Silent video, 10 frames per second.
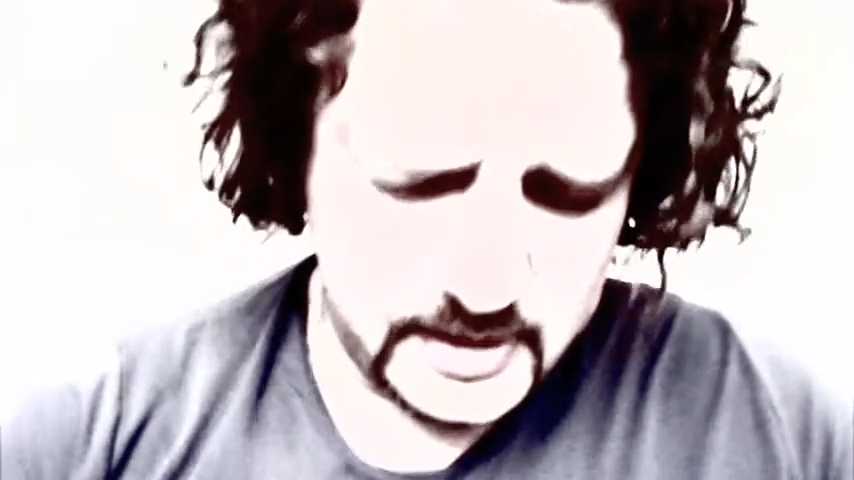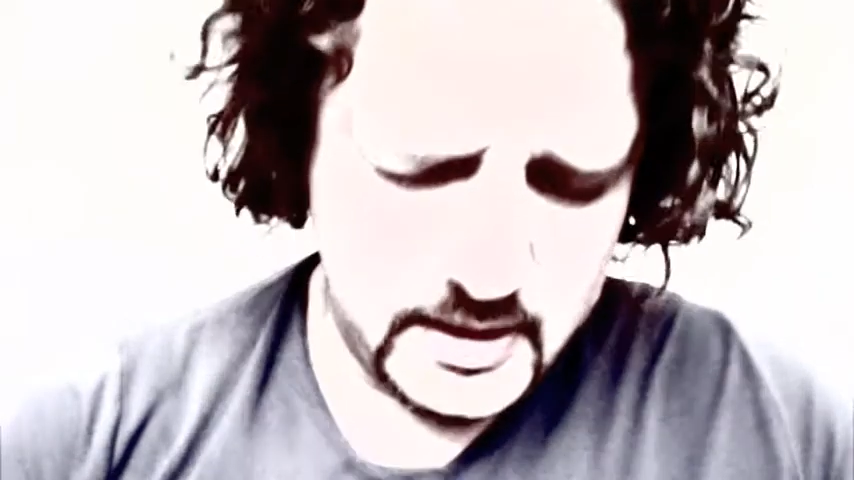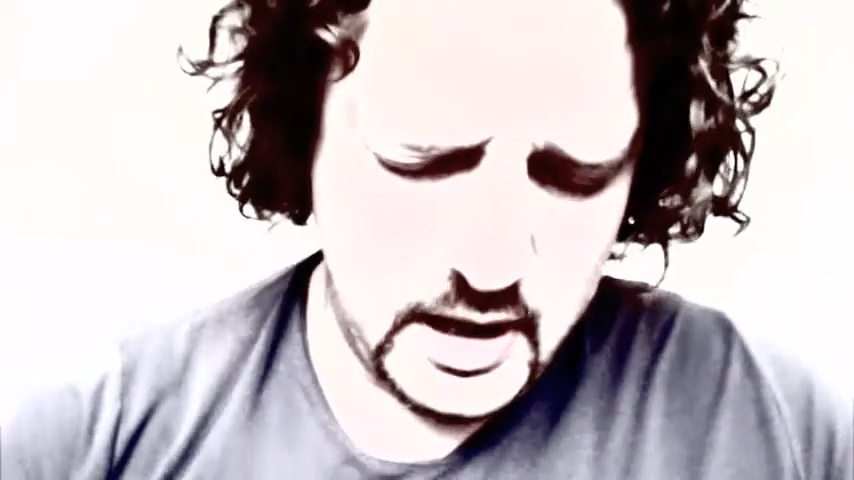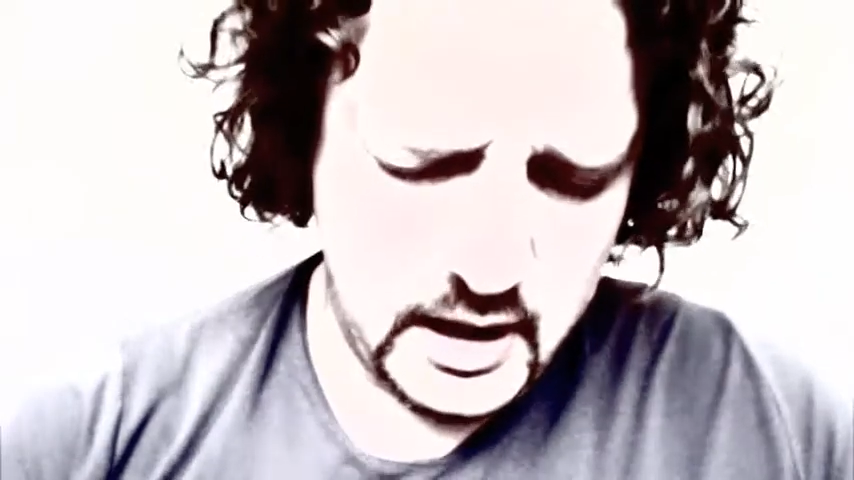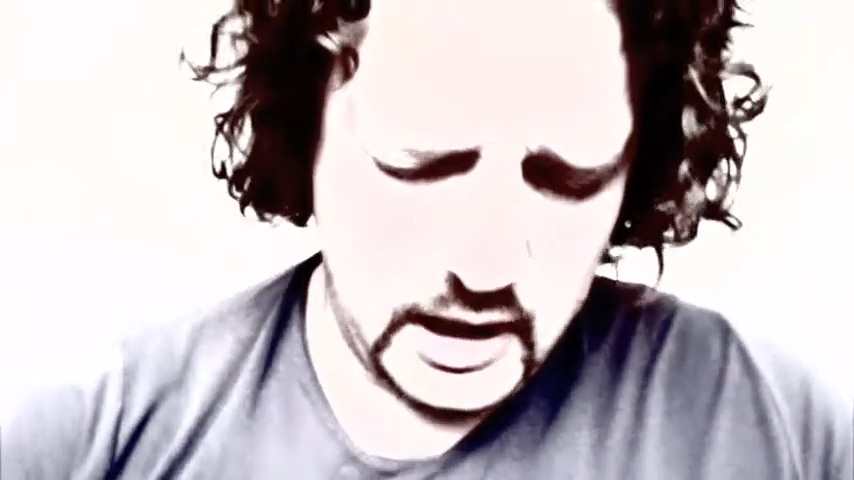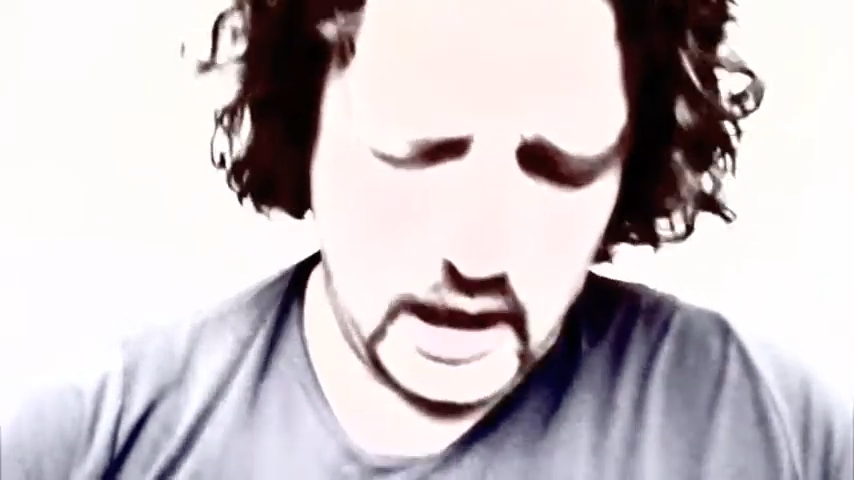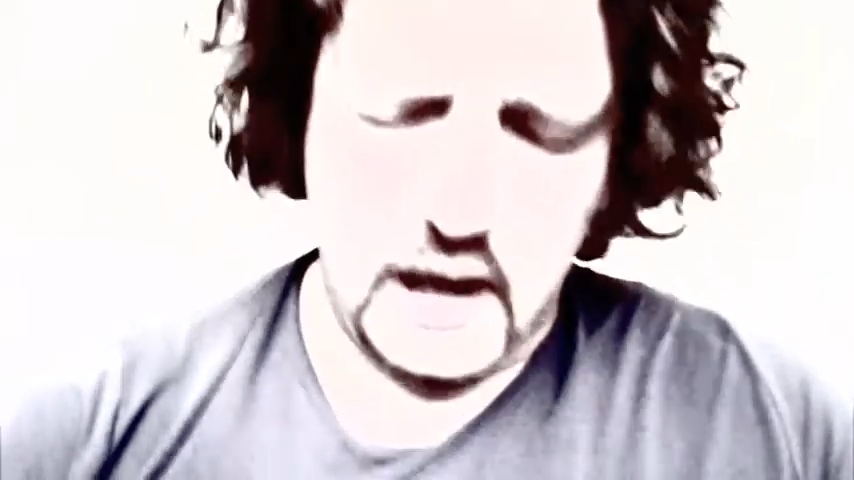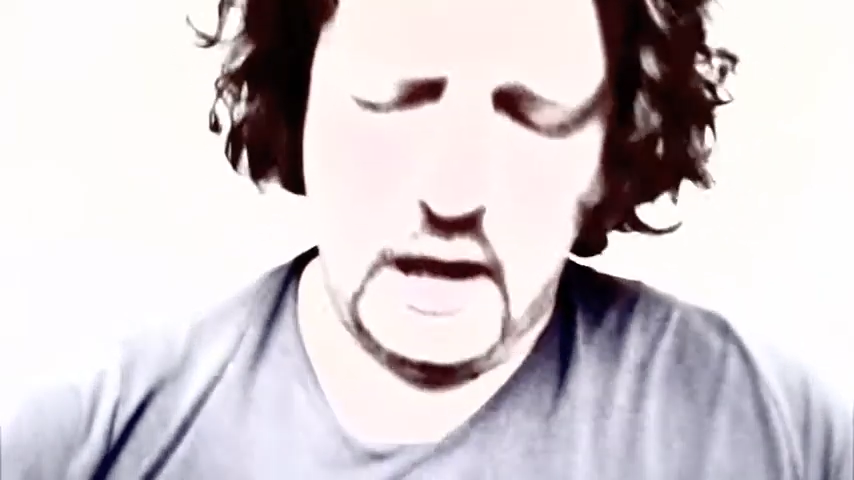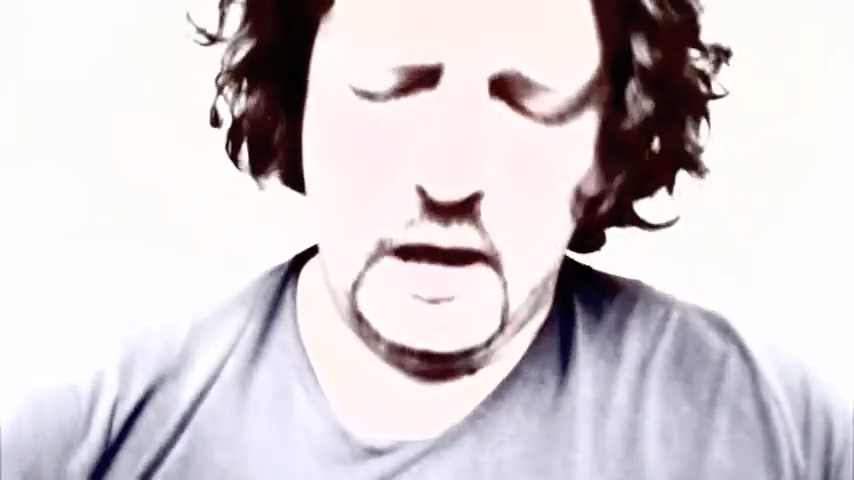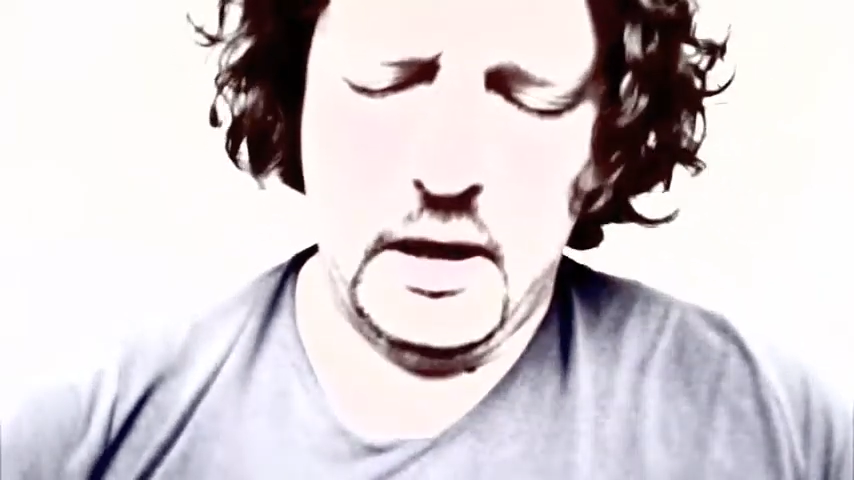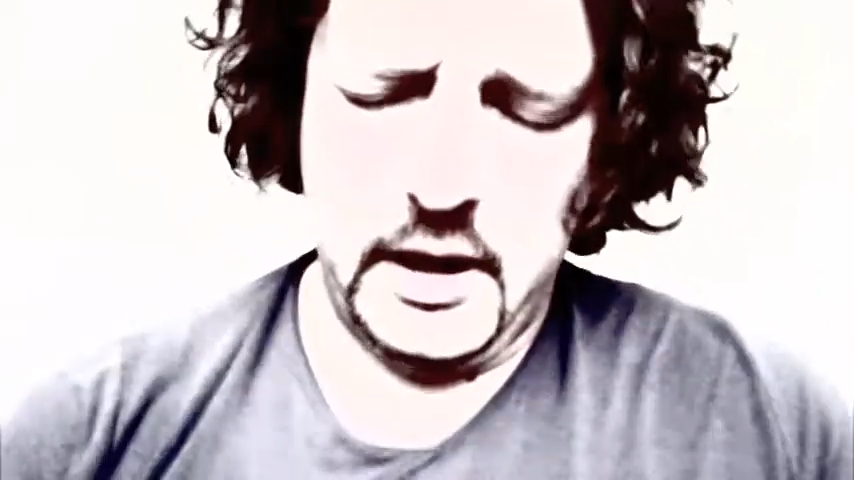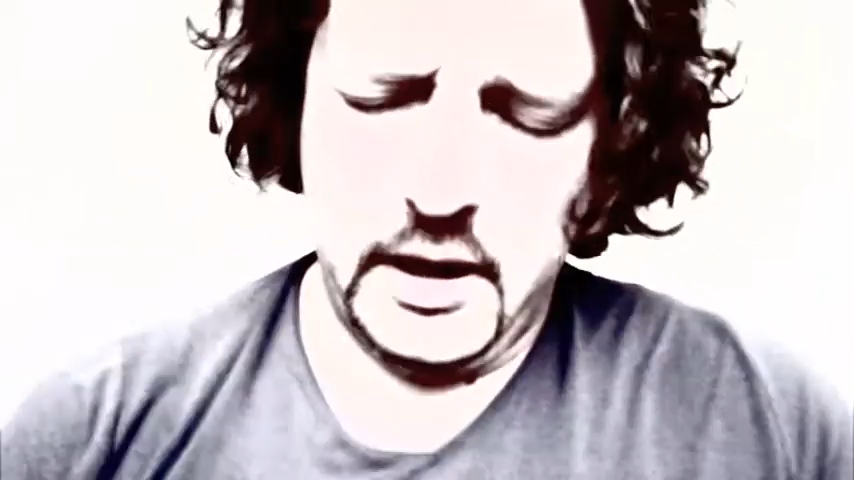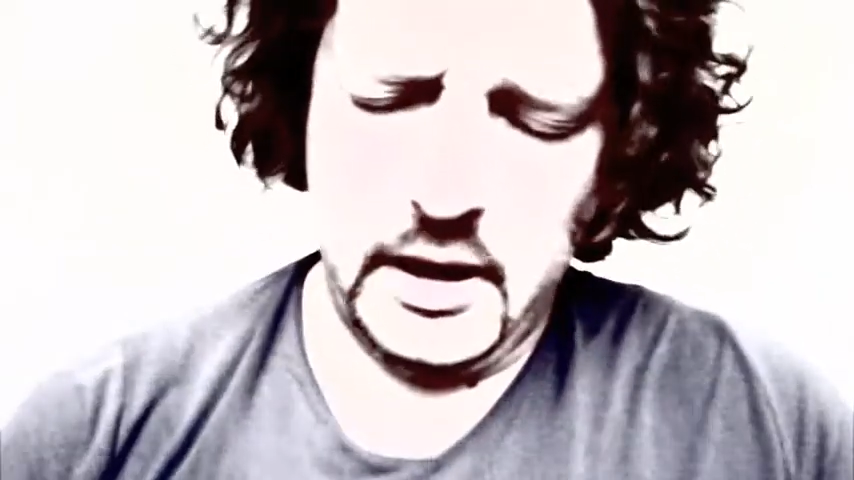can feel the air in my mouth,